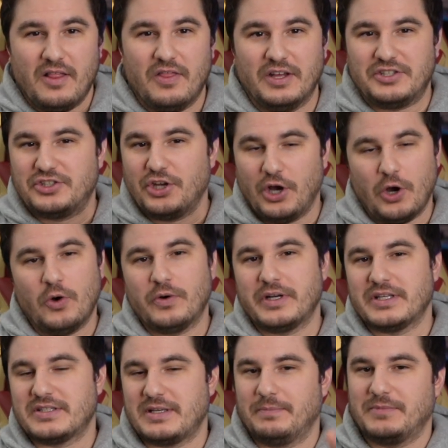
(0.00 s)
The
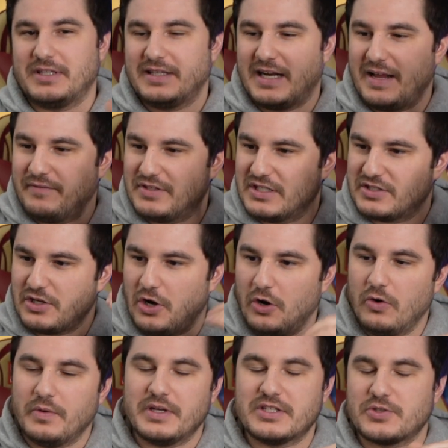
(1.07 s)
tone is something that I've just
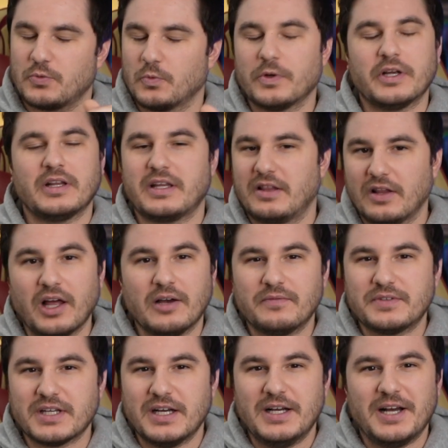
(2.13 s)
always really
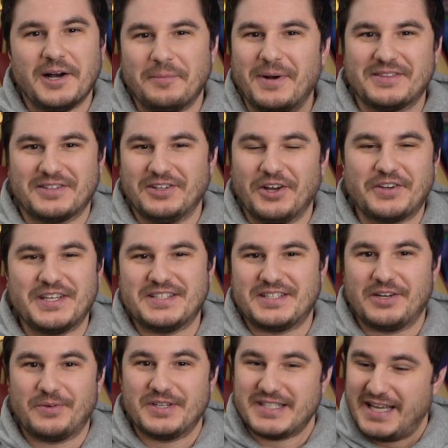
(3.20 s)
loved about the Loki
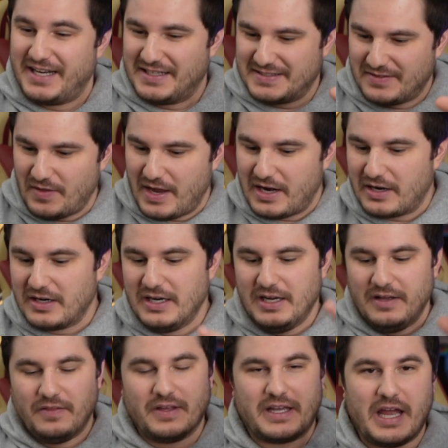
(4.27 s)
series, and it's there.
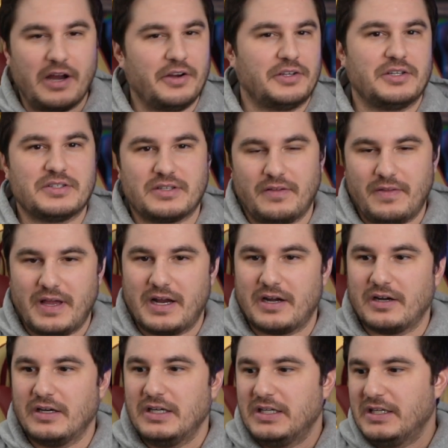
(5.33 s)
The characters are
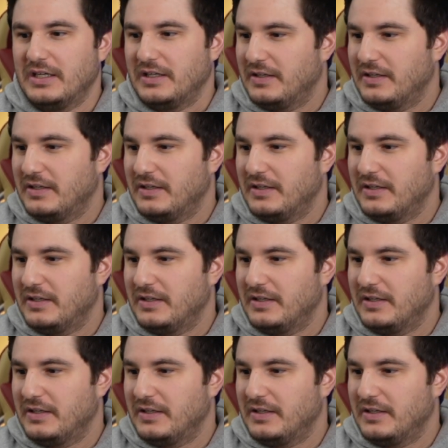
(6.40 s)
there.